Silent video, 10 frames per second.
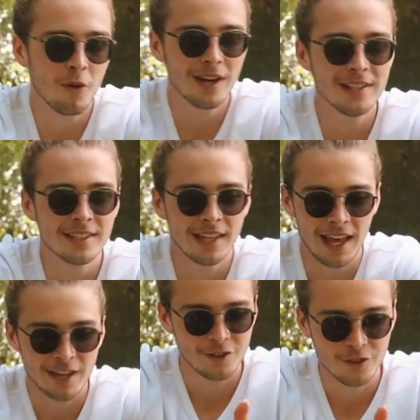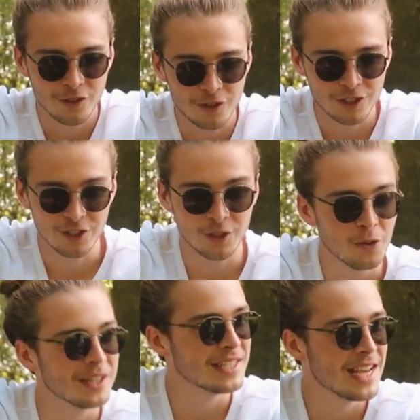points, and like just
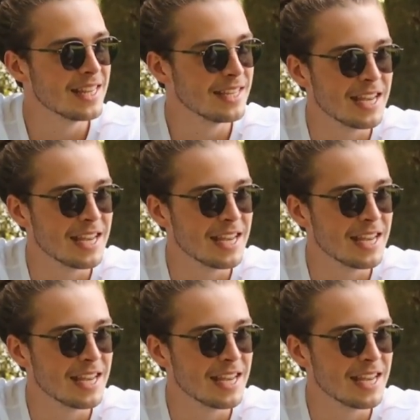do it. Take the,